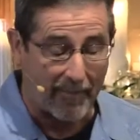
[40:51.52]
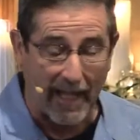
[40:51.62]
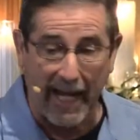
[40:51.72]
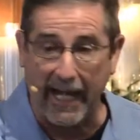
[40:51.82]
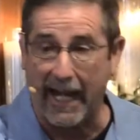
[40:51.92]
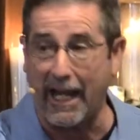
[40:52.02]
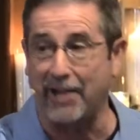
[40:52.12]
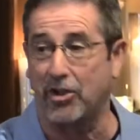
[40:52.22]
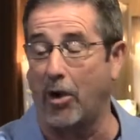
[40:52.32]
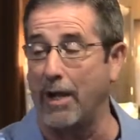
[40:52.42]
and, and, and,
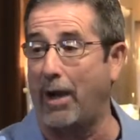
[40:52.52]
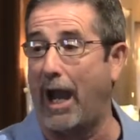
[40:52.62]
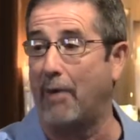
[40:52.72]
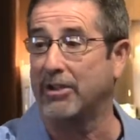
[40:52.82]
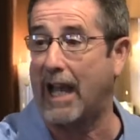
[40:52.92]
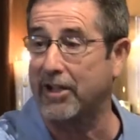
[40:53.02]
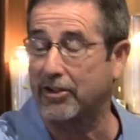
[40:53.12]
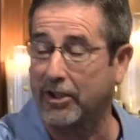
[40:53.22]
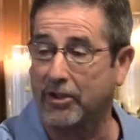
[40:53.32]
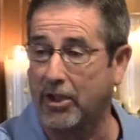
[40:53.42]
so, anyway, I was asked
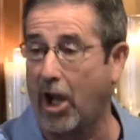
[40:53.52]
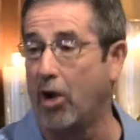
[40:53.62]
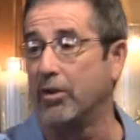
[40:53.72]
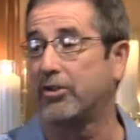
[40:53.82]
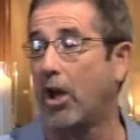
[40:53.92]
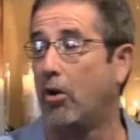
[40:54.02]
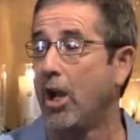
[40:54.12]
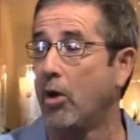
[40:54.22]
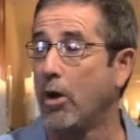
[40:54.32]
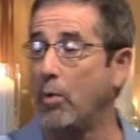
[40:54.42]
to, to go. And so
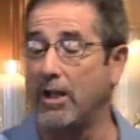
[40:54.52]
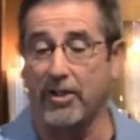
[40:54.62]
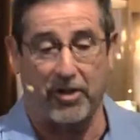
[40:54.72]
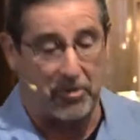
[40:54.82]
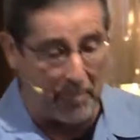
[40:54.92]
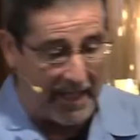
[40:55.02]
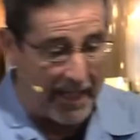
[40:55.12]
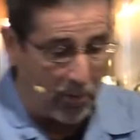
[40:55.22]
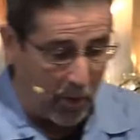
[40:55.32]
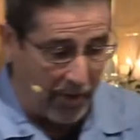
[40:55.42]
we went to this
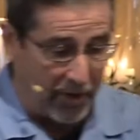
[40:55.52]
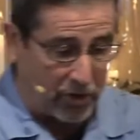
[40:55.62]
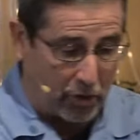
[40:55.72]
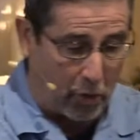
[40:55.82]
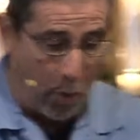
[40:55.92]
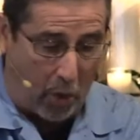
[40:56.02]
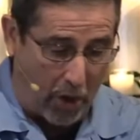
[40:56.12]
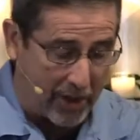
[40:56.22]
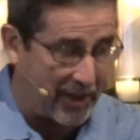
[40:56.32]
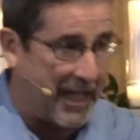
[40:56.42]
meeting where this
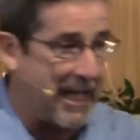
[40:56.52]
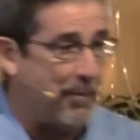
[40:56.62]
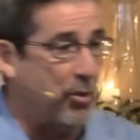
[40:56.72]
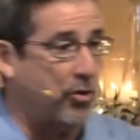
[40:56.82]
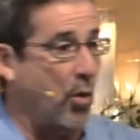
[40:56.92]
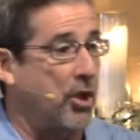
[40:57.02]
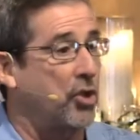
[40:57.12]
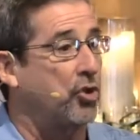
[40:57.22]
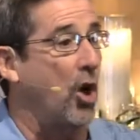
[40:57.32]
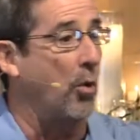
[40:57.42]
core team was going to
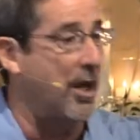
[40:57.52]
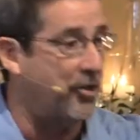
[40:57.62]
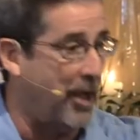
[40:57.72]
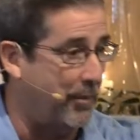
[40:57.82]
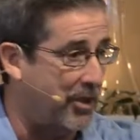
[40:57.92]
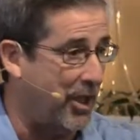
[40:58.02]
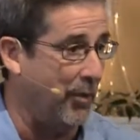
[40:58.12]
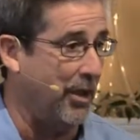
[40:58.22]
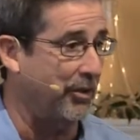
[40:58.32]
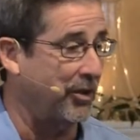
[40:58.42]
show us their
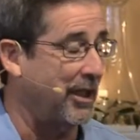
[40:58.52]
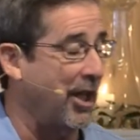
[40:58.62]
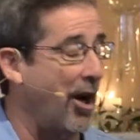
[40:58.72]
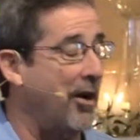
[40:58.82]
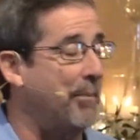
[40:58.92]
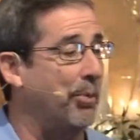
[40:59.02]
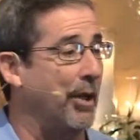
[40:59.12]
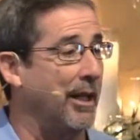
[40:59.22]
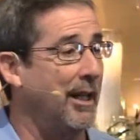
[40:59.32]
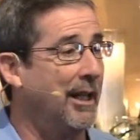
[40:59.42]
materials and get our
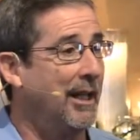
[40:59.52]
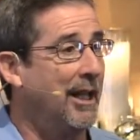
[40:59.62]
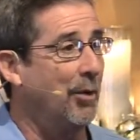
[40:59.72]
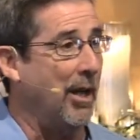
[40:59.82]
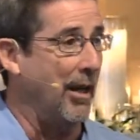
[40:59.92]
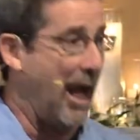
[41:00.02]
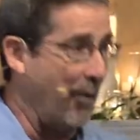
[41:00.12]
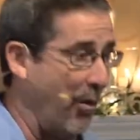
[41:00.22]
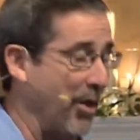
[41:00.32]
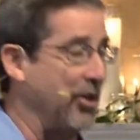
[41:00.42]
input. Well, I
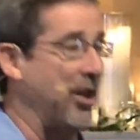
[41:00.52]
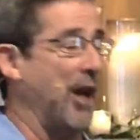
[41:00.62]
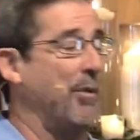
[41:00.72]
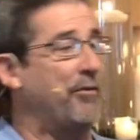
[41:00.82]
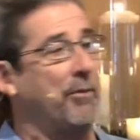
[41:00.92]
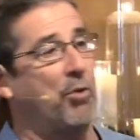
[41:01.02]
went with a gentleman from